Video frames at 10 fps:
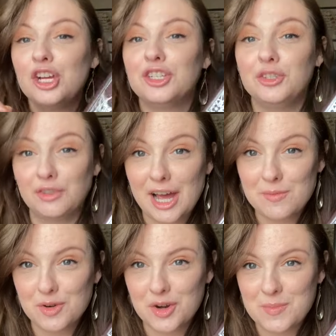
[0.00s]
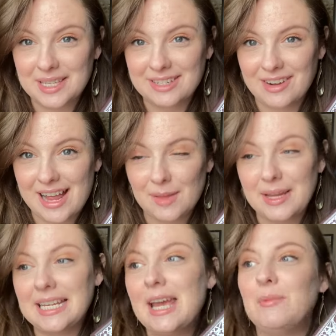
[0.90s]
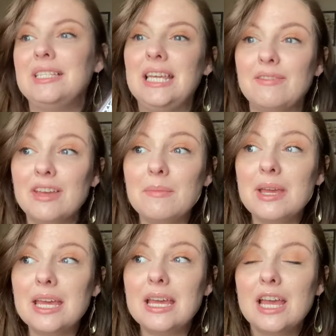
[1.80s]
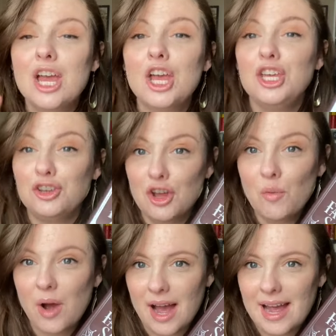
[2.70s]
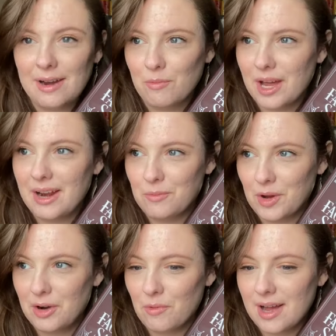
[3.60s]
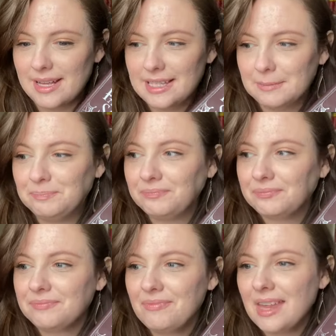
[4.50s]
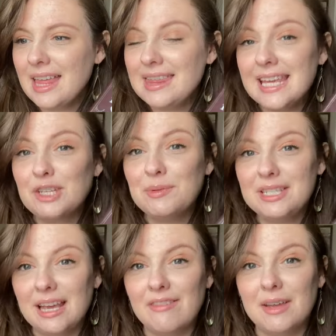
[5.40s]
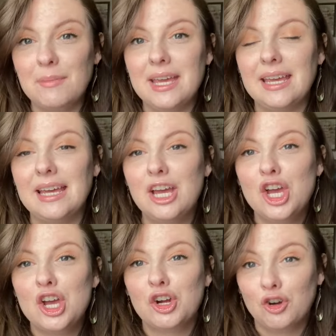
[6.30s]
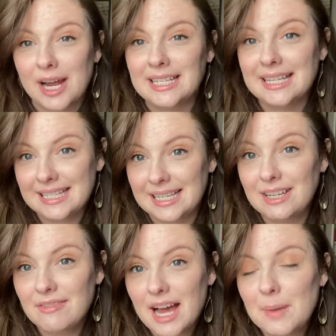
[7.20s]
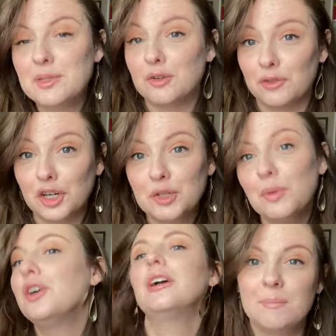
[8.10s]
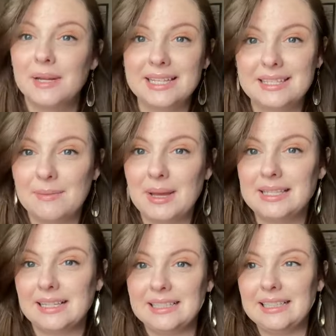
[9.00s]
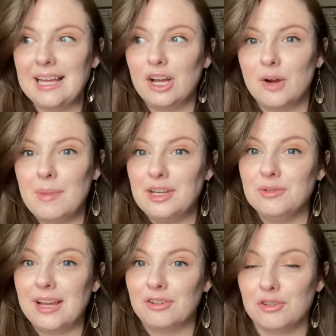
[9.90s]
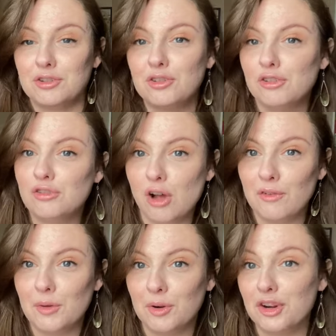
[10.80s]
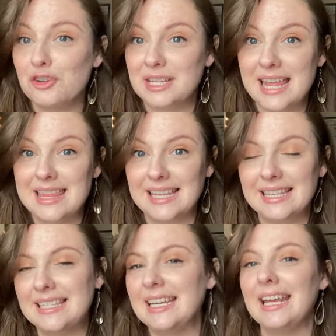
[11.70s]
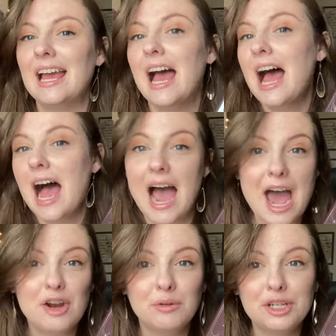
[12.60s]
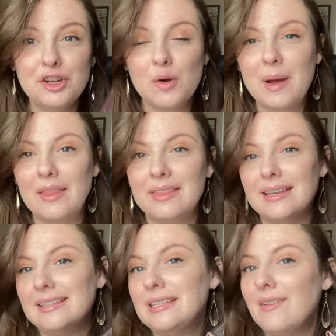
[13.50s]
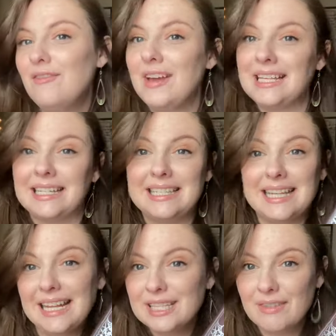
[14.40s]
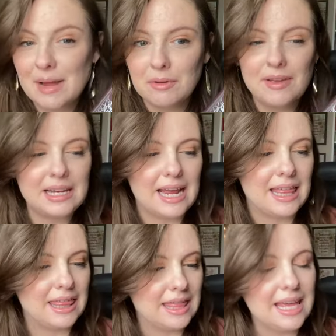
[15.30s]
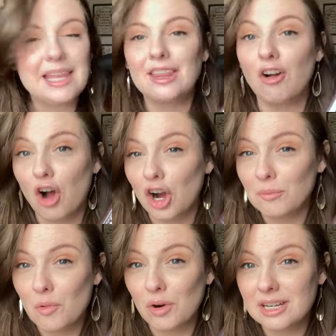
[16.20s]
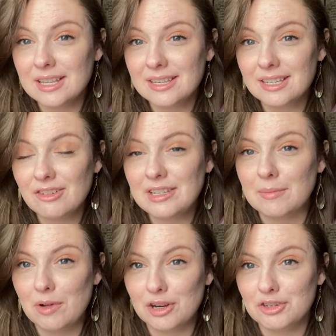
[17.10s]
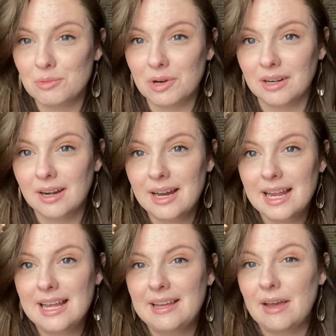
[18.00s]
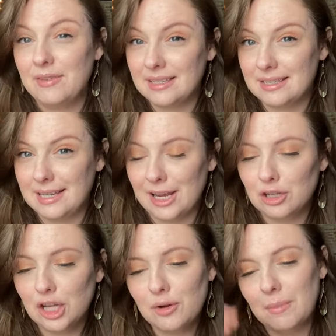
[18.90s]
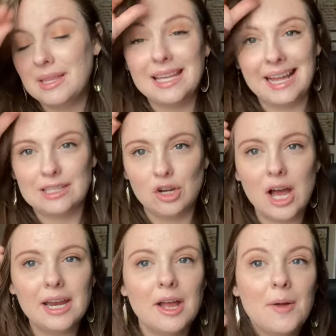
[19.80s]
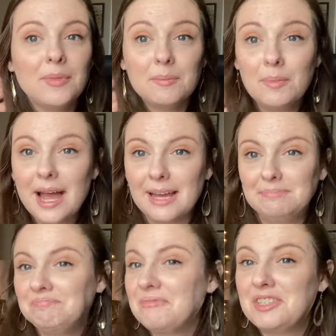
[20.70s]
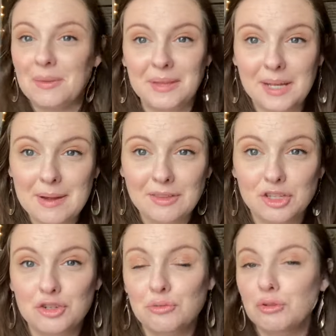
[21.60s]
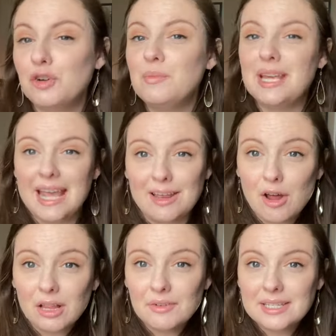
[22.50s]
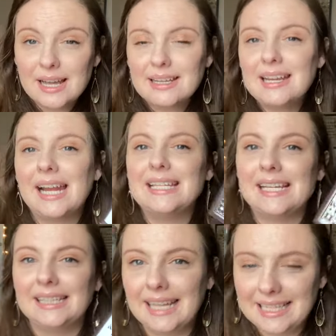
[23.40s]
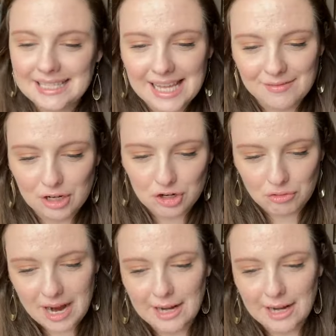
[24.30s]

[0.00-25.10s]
So you've got a murder mystery element. It was giving me, you know what, what, what it was? This was giving me Crescent City vibes, the first book, but it's basically like our main two characters solving murders in this city. I don't really know about the Seven Faceless Saints vibe of it. I think there are more in this series. I'm not sure if this is a standalone. I'm thinking it's not, but something about this drew me in all of a sudden, and I said, let's give it a try.